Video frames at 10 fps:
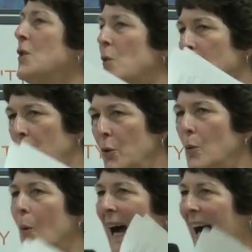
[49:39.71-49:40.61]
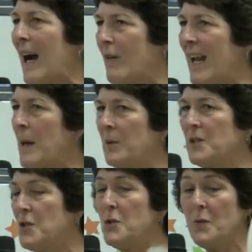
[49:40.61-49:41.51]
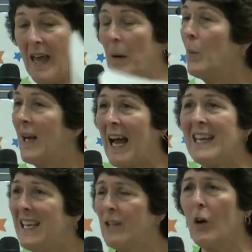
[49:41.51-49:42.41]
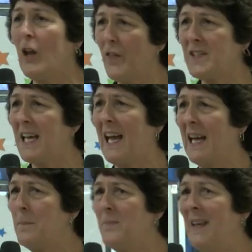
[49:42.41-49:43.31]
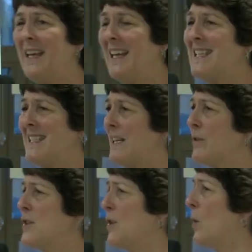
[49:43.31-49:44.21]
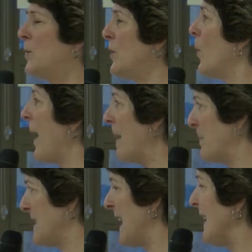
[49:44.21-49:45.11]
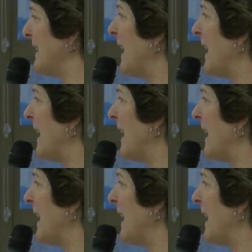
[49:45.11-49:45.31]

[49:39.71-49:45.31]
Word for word: So you are able to do that. What I hear all the time is there is no, no appetite.